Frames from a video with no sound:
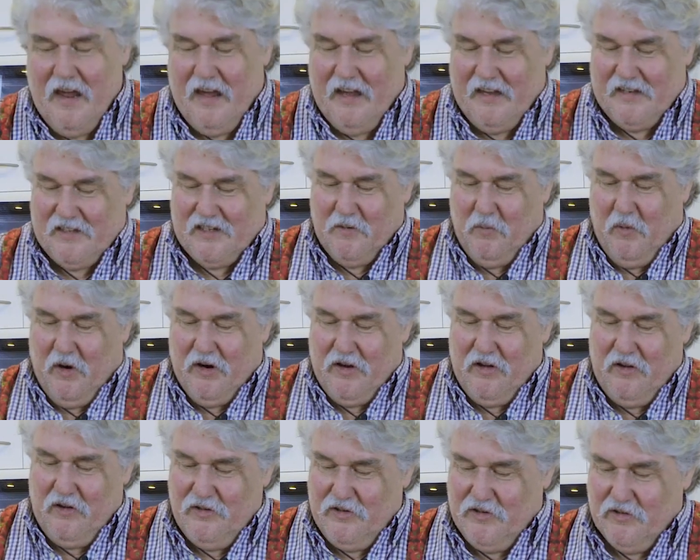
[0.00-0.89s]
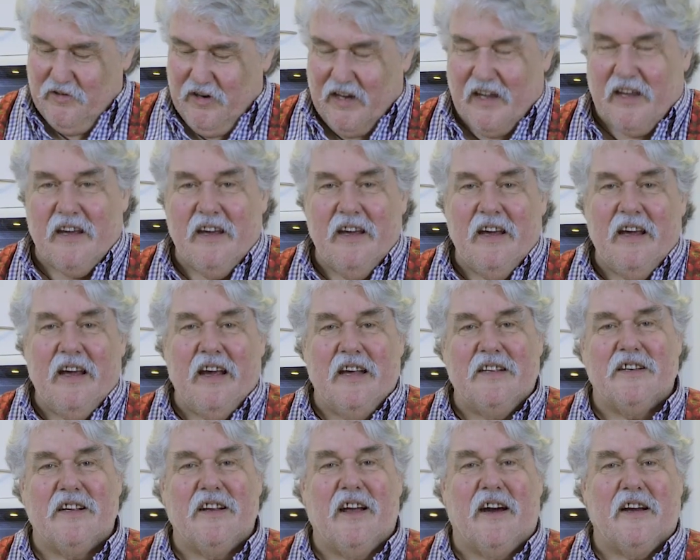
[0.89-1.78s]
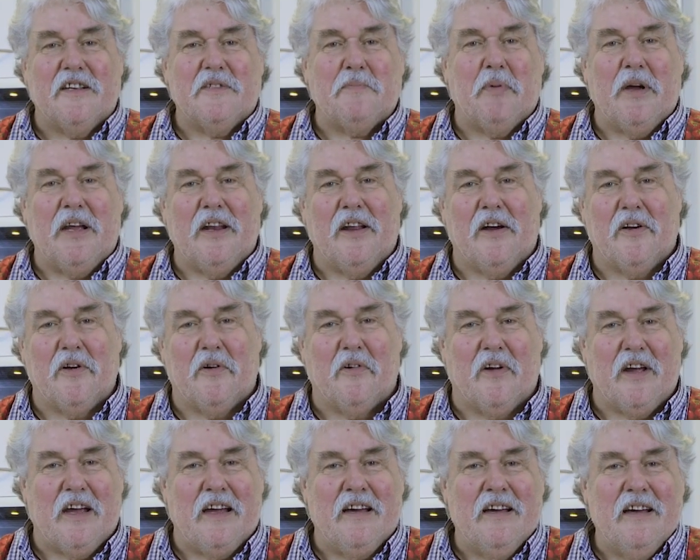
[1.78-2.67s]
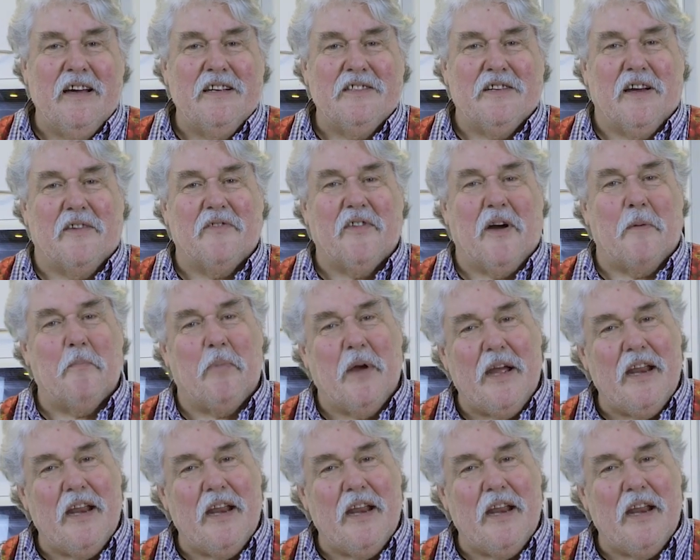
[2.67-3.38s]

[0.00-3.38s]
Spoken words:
he said, what you drink is a nice Pinot Gris. So I've got